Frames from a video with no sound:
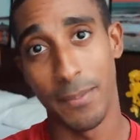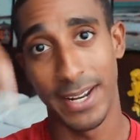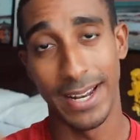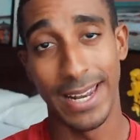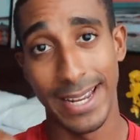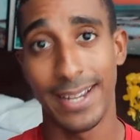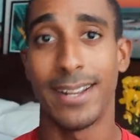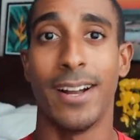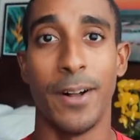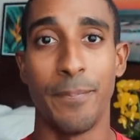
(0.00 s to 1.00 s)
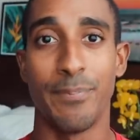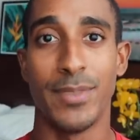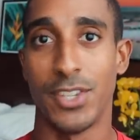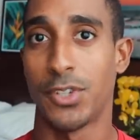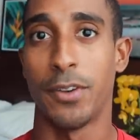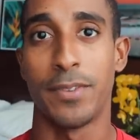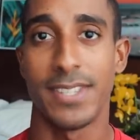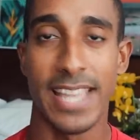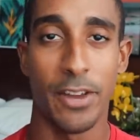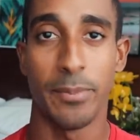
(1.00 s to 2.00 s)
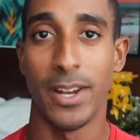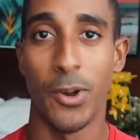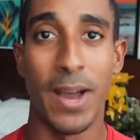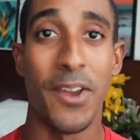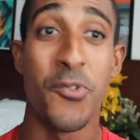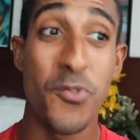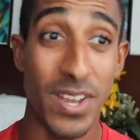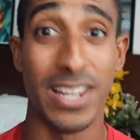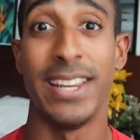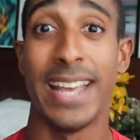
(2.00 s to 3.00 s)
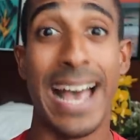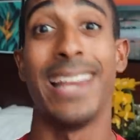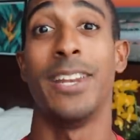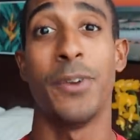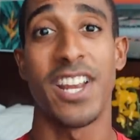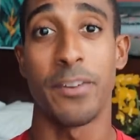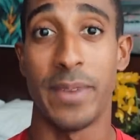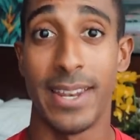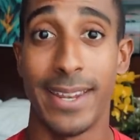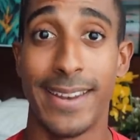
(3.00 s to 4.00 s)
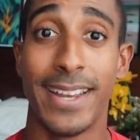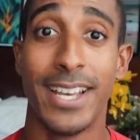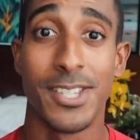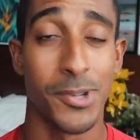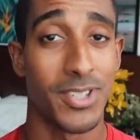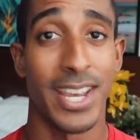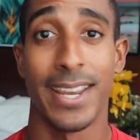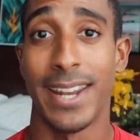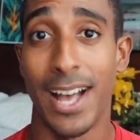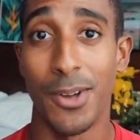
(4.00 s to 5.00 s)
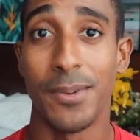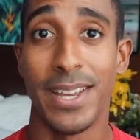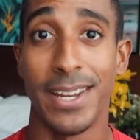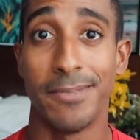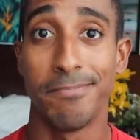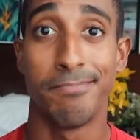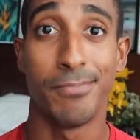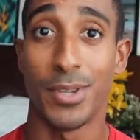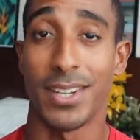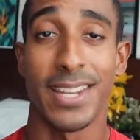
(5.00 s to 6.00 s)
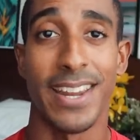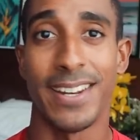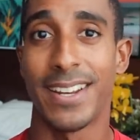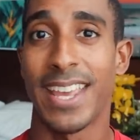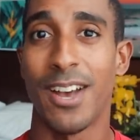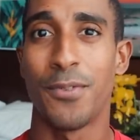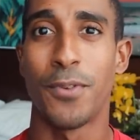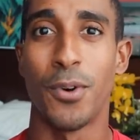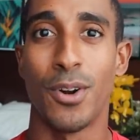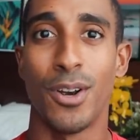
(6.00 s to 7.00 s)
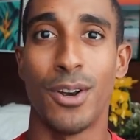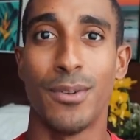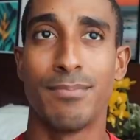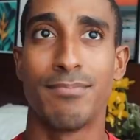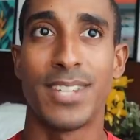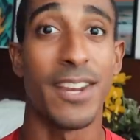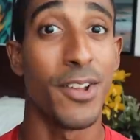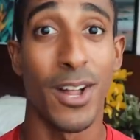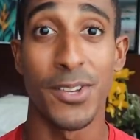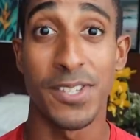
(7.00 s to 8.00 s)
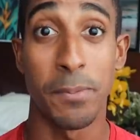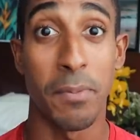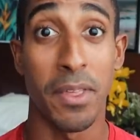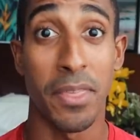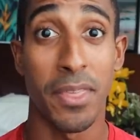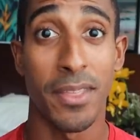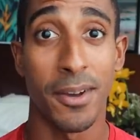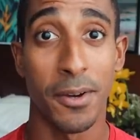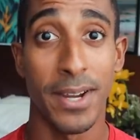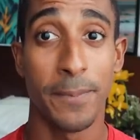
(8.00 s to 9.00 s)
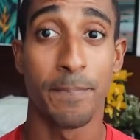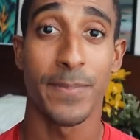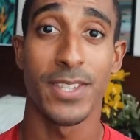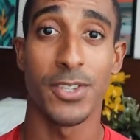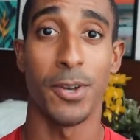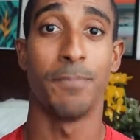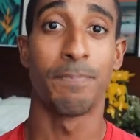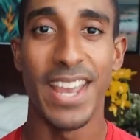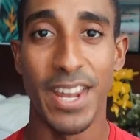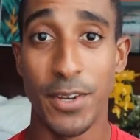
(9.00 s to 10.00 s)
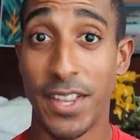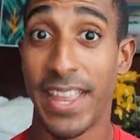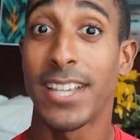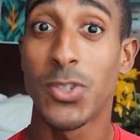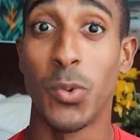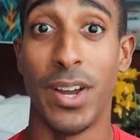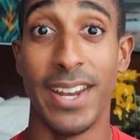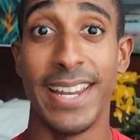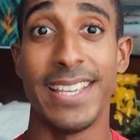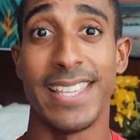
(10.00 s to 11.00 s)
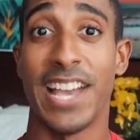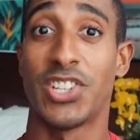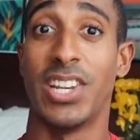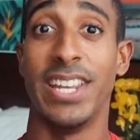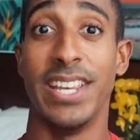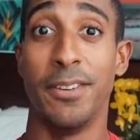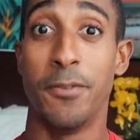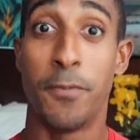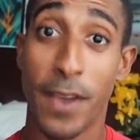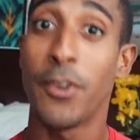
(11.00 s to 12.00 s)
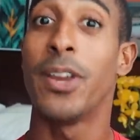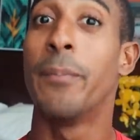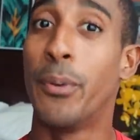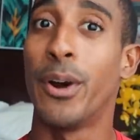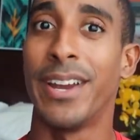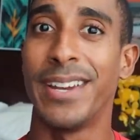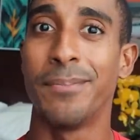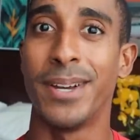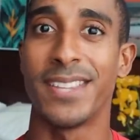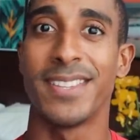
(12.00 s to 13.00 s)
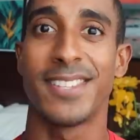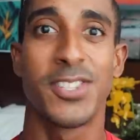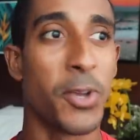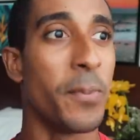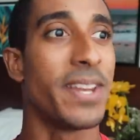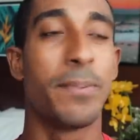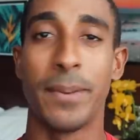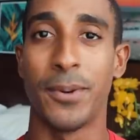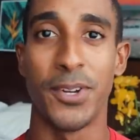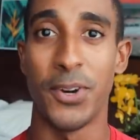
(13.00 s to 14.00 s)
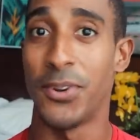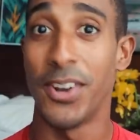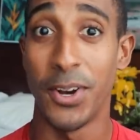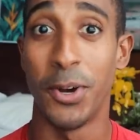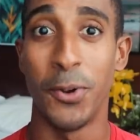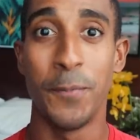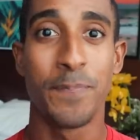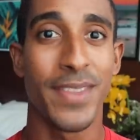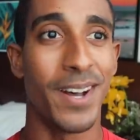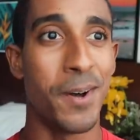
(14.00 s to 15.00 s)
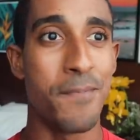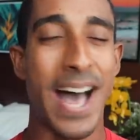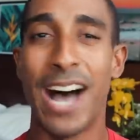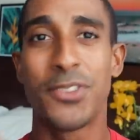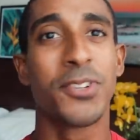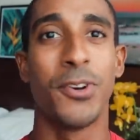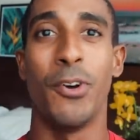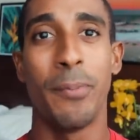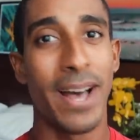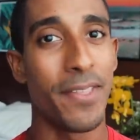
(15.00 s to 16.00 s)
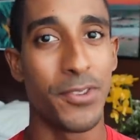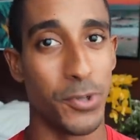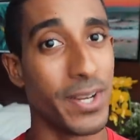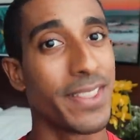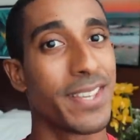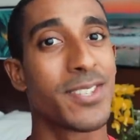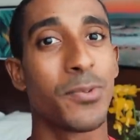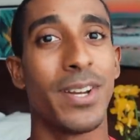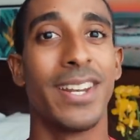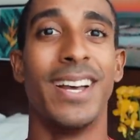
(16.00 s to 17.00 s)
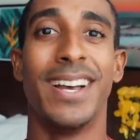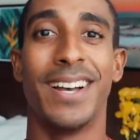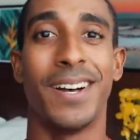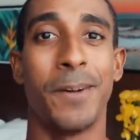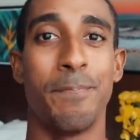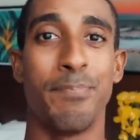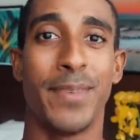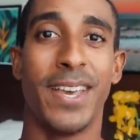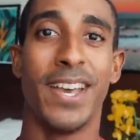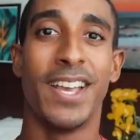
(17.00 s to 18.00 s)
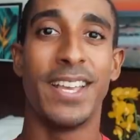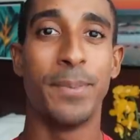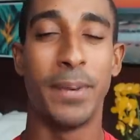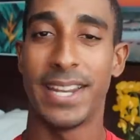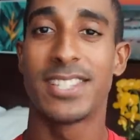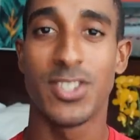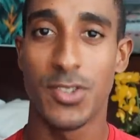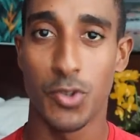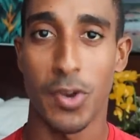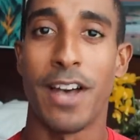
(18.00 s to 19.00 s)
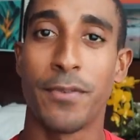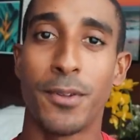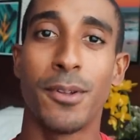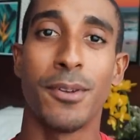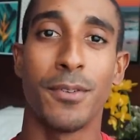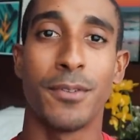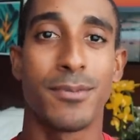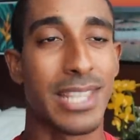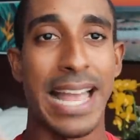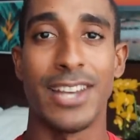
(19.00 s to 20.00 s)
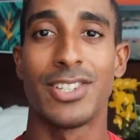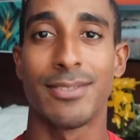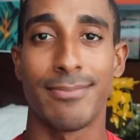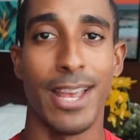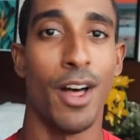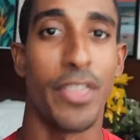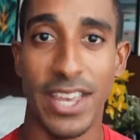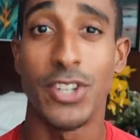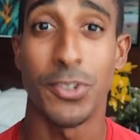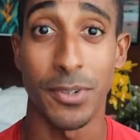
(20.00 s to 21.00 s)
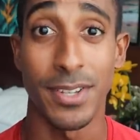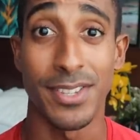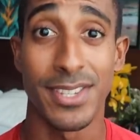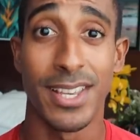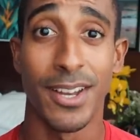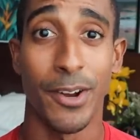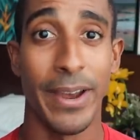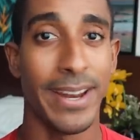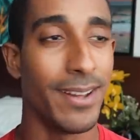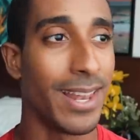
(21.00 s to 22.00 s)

I'm gonna link the service down below. I really highly recommend it. So check it out and you can get an account for $10 a month, all right? So, and the next one is actually very important, but so many people don't know how to go about doing this one. But it's travel/health insurance, all right?